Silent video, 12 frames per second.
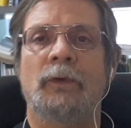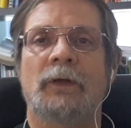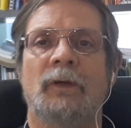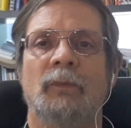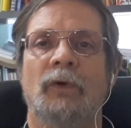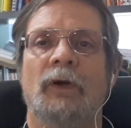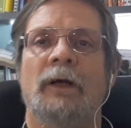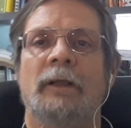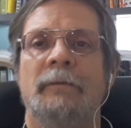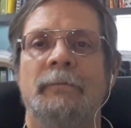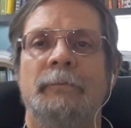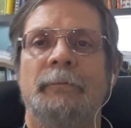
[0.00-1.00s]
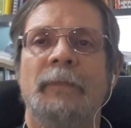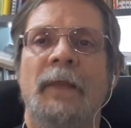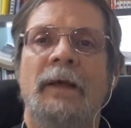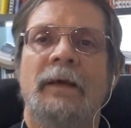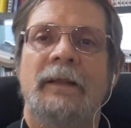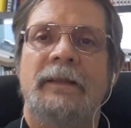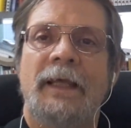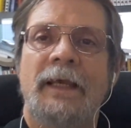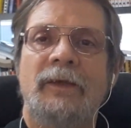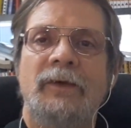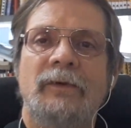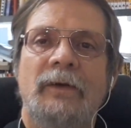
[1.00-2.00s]
work abroad.
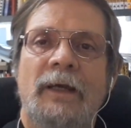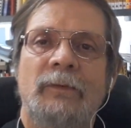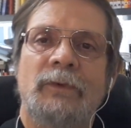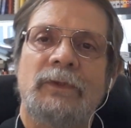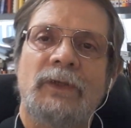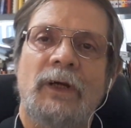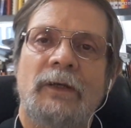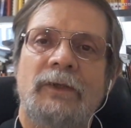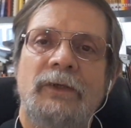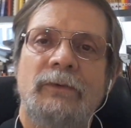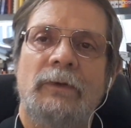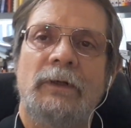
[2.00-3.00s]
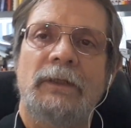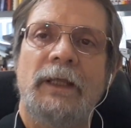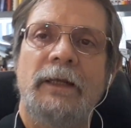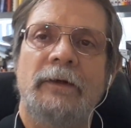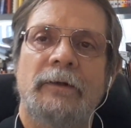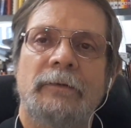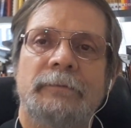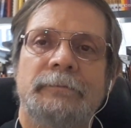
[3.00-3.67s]
Thank you, and we'll talk to you all later.